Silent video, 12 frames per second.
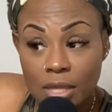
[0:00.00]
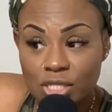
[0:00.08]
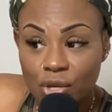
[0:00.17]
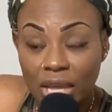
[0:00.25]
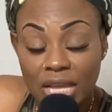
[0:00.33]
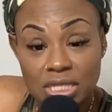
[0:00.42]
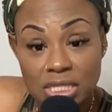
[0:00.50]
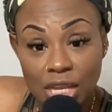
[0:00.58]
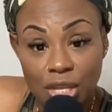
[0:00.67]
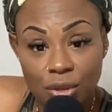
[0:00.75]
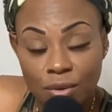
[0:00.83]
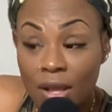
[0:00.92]
So they
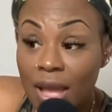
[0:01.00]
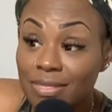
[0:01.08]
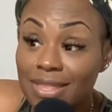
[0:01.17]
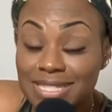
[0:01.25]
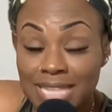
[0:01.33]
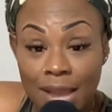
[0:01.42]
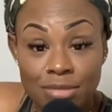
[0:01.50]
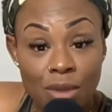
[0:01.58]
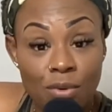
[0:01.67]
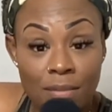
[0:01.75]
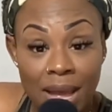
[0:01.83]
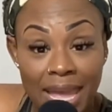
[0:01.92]
continue. The same thing
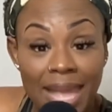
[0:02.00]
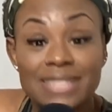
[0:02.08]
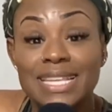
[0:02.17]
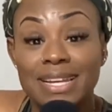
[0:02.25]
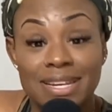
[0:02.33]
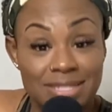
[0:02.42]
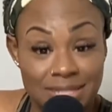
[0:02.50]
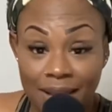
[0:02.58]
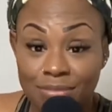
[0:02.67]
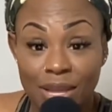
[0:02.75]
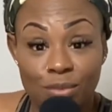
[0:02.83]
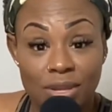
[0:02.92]
with my ex. I did the same
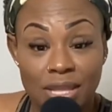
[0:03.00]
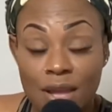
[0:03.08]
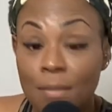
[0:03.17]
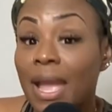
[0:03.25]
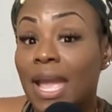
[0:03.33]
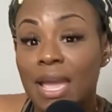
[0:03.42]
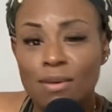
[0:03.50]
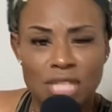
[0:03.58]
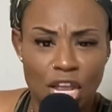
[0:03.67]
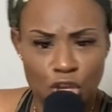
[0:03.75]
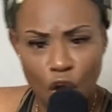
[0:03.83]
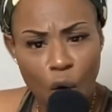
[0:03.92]
thing with him. And he was
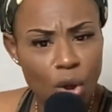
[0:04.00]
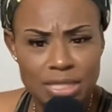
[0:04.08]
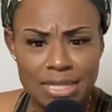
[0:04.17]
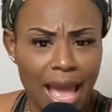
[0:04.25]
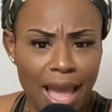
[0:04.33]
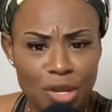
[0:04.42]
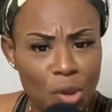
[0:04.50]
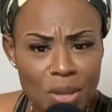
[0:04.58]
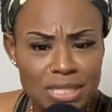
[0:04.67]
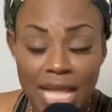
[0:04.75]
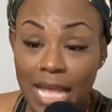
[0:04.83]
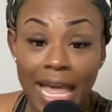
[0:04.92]
like, no, it's not. No,
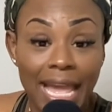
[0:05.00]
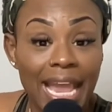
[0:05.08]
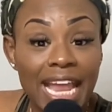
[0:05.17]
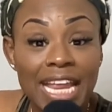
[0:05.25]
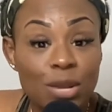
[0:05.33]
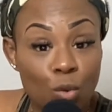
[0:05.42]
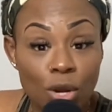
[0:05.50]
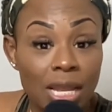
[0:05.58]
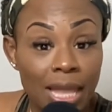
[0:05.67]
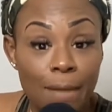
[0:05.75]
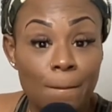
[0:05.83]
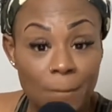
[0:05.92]
it's not. Like, he didn't want to
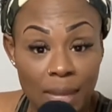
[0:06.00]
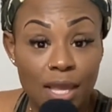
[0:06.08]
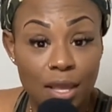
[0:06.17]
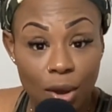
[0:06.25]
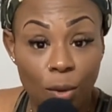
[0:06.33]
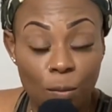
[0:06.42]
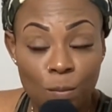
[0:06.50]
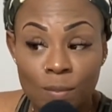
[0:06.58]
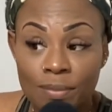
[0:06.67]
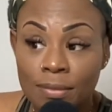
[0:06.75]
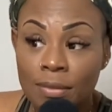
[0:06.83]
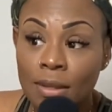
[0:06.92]
let me go.
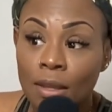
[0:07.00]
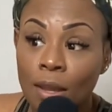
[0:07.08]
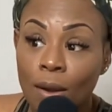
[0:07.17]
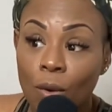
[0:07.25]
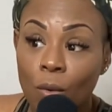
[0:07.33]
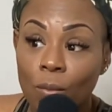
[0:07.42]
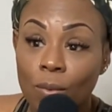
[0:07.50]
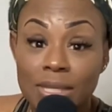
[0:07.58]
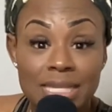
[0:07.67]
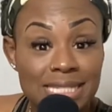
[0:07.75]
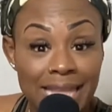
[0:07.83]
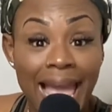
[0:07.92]
Well,
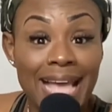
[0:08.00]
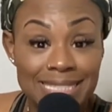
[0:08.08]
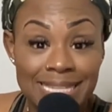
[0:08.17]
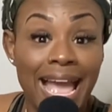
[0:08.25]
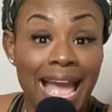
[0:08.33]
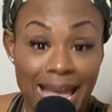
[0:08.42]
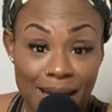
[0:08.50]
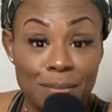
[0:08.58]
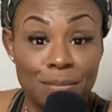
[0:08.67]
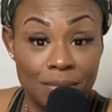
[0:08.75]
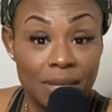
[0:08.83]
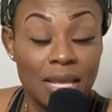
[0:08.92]
this last time
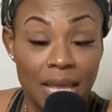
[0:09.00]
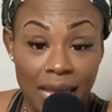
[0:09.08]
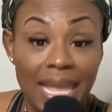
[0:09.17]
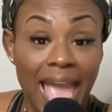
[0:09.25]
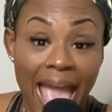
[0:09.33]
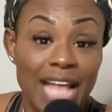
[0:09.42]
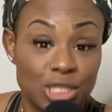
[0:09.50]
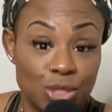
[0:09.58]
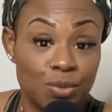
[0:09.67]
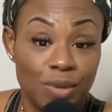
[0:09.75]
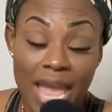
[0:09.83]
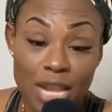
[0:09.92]
he had to.
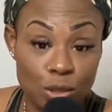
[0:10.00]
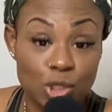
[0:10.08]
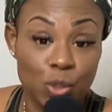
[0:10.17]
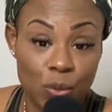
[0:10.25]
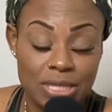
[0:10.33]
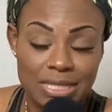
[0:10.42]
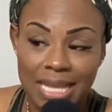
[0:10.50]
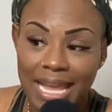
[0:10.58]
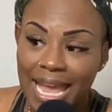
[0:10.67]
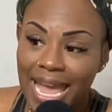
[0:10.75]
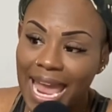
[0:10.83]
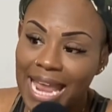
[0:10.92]
He had no choice.
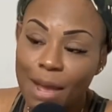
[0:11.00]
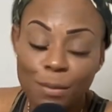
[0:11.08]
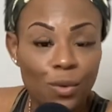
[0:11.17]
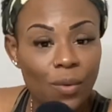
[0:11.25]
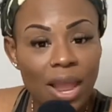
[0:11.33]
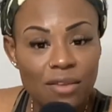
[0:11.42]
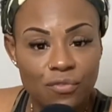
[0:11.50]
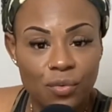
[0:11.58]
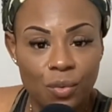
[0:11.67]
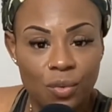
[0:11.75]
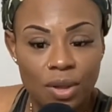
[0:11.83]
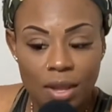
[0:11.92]
And I'm
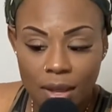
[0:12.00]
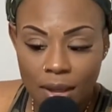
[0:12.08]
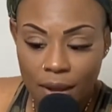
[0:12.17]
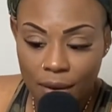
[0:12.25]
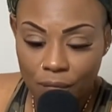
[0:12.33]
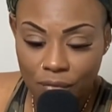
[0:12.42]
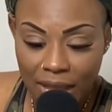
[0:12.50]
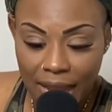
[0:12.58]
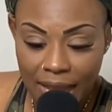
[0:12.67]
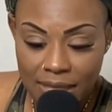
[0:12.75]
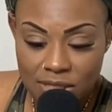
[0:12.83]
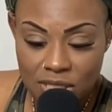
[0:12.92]
grateful
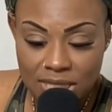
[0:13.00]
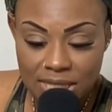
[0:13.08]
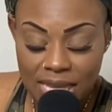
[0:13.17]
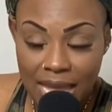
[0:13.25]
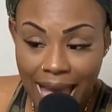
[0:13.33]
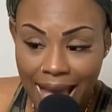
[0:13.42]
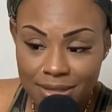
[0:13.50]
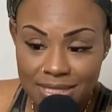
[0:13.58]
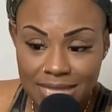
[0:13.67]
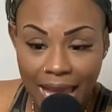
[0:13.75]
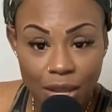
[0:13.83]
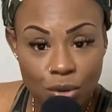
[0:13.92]
that to see how
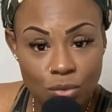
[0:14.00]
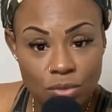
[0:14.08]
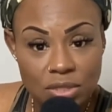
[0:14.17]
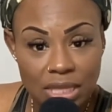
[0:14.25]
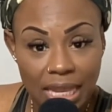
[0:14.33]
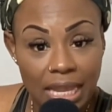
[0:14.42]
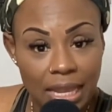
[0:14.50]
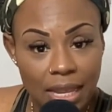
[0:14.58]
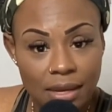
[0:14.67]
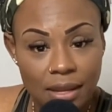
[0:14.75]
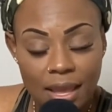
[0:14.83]
cycles end.